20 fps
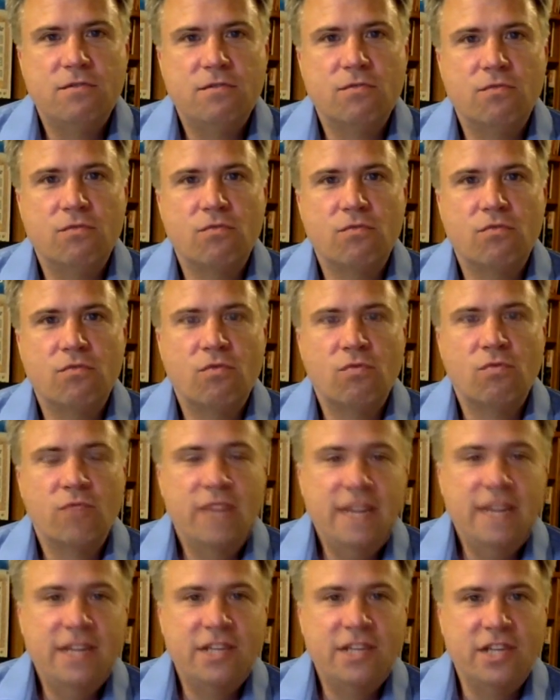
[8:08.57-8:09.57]

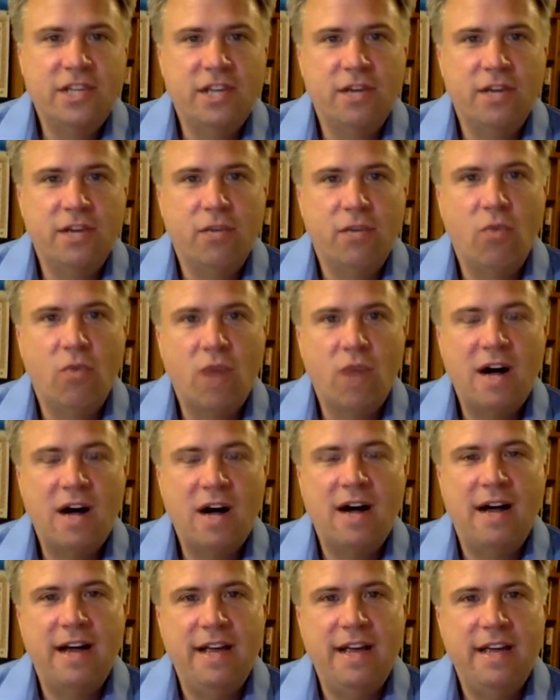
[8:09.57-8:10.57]
reason
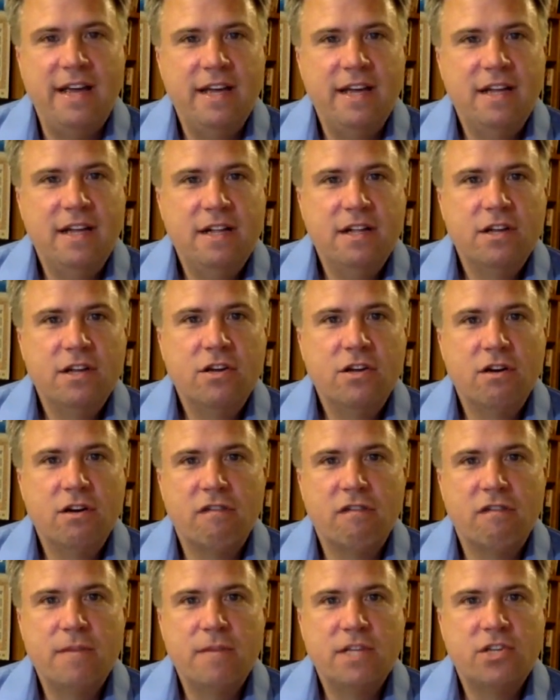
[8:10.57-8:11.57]
why
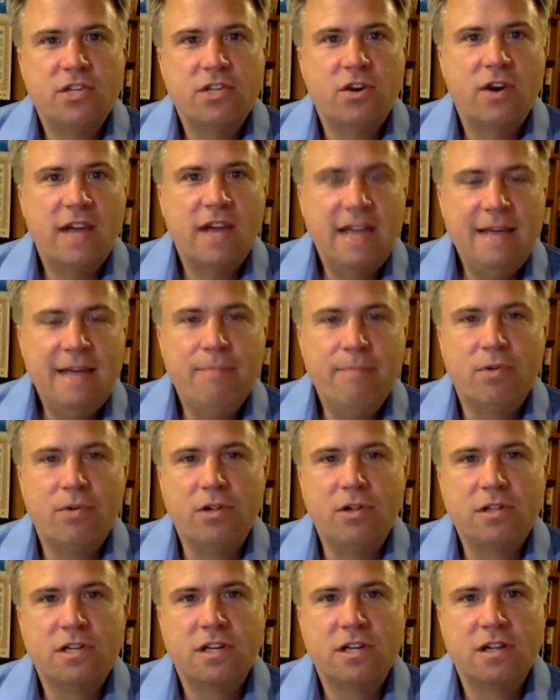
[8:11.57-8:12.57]
governments are
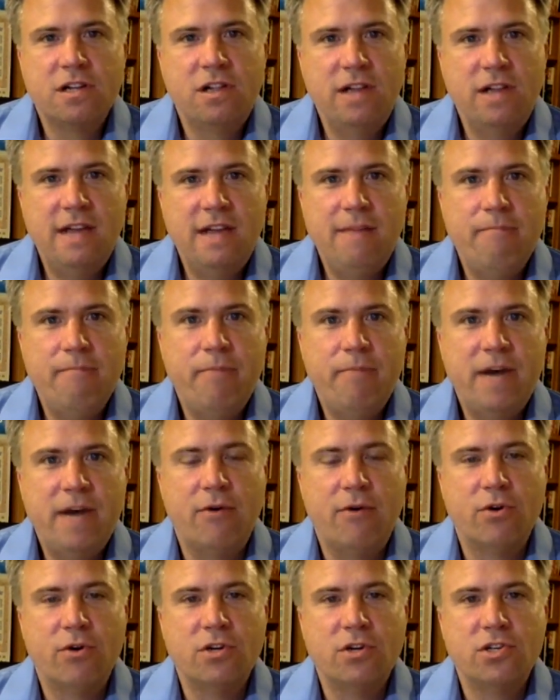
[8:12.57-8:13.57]
able to claim
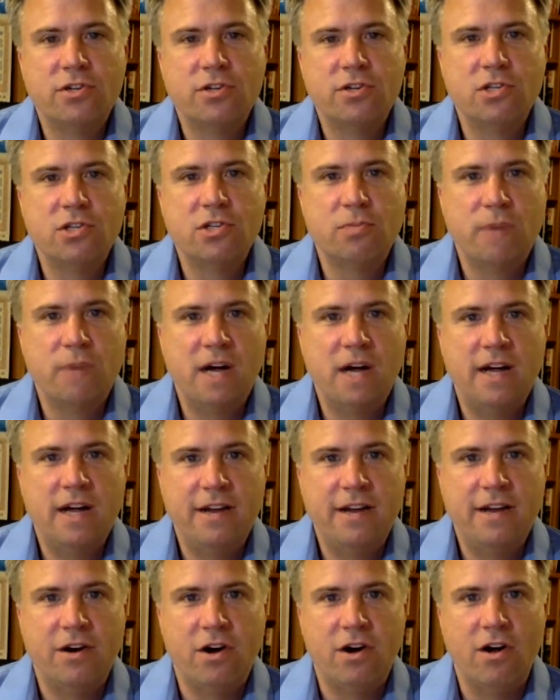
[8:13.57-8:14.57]
powers to spy
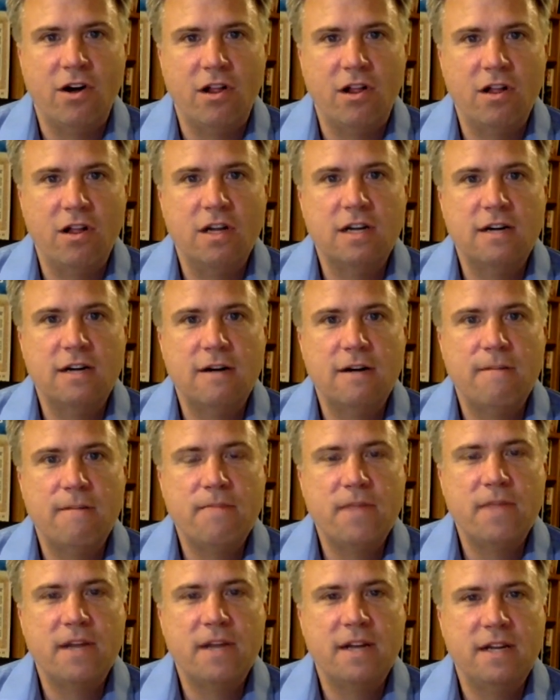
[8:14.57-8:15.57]
at all.
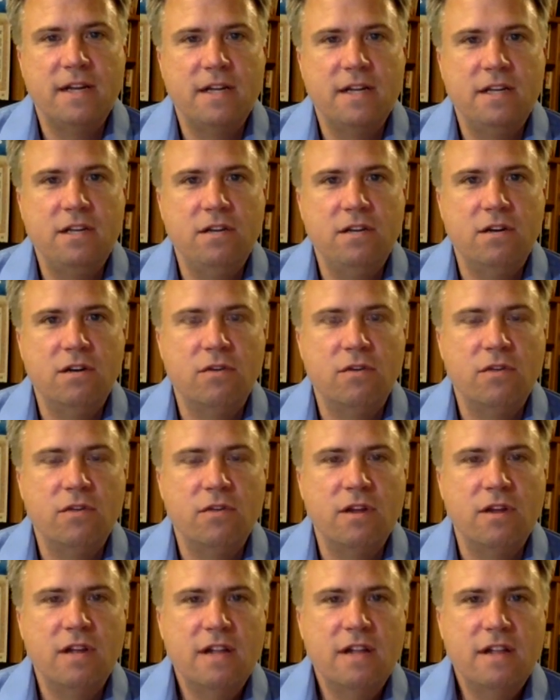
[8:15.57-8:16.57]
You know,
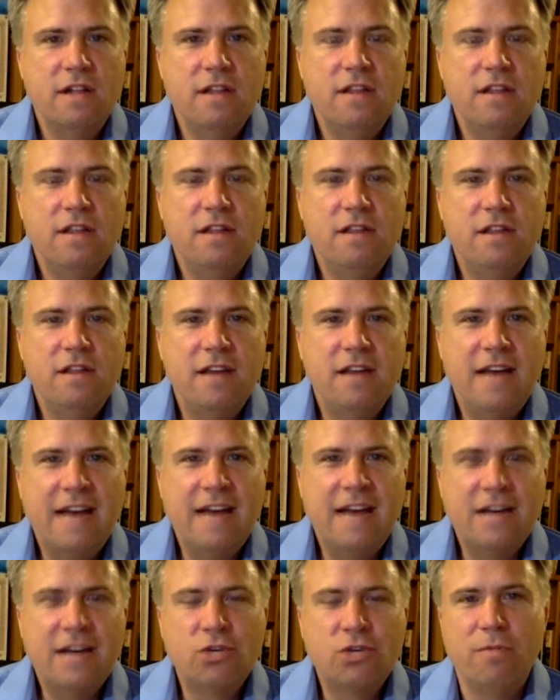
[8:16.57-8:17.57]
the
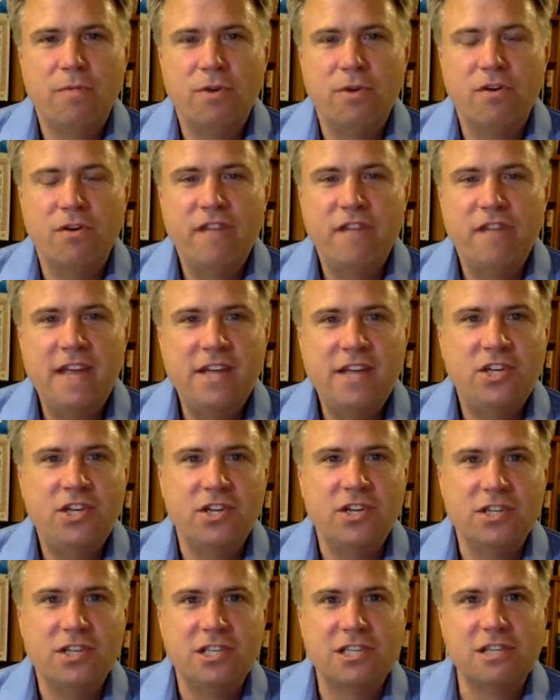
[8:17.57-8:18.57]
actual
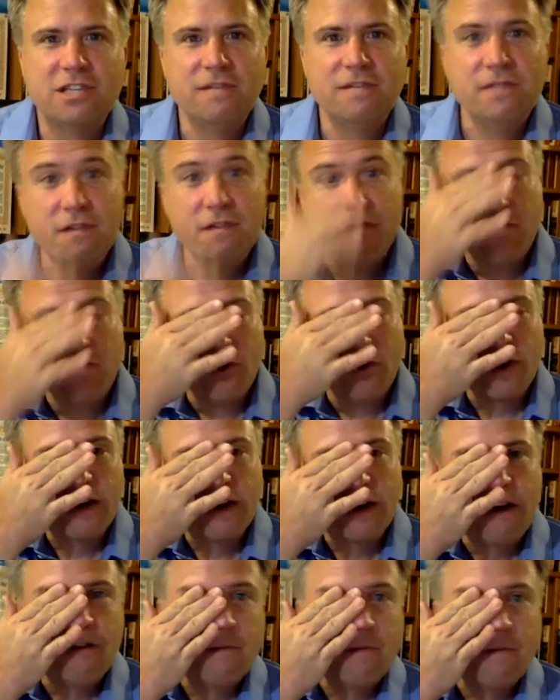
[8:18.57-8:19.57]
motivations for
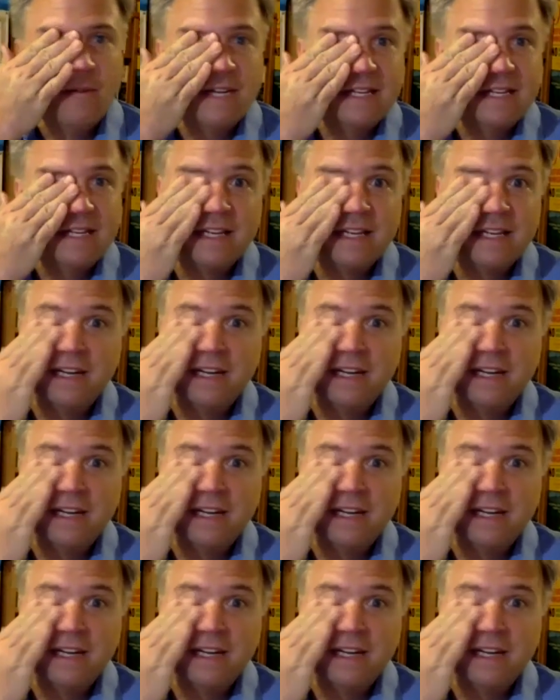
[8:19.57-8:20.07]
government